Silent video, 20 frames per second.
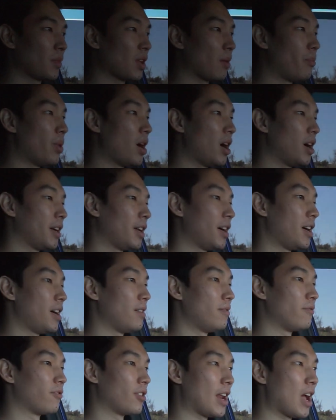
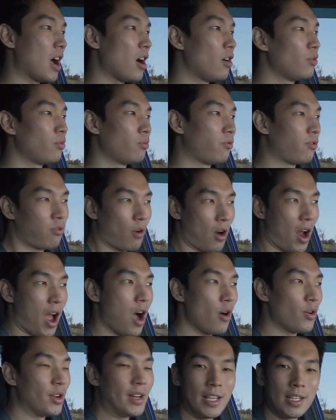but for now, for
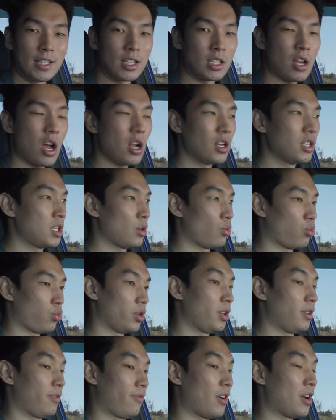how it is, it's honestly
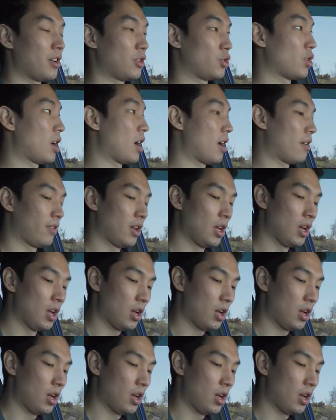really fun to drive.